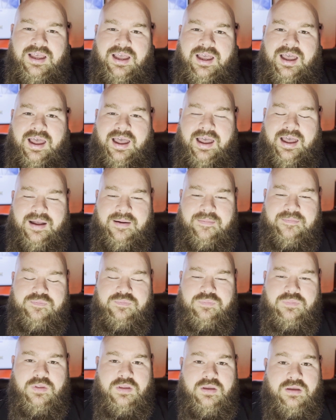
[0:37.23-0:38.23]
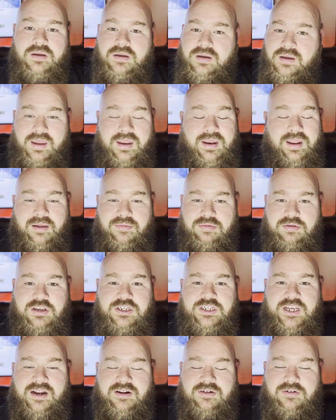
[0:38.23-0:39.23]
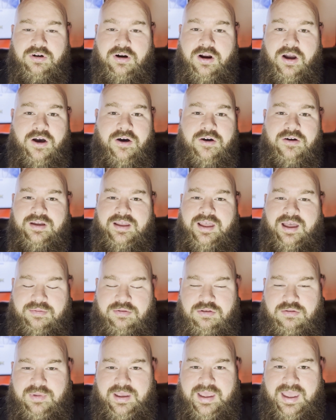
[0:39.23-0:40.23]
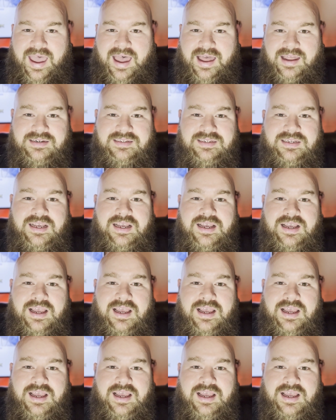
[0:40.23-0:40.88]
It helps the channel grow, helps me out.